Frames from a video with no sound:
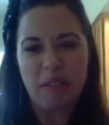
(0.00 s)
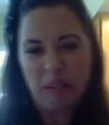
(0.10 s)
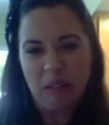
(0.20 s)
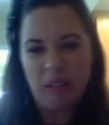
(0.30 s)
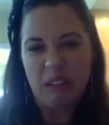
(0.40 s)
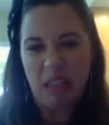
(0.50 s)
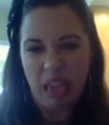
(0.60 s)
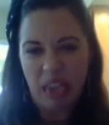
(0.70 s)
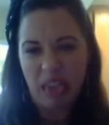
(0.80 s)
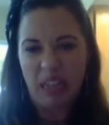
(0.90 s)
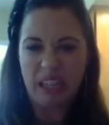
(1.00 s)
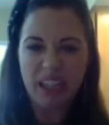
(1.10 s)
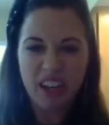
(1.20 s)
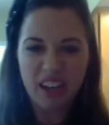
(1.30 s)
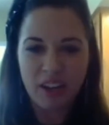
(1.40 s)
oh, oh,
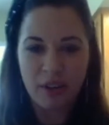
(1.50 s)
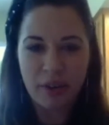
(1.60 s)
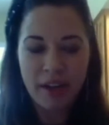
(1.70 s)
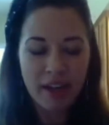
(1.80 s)
no.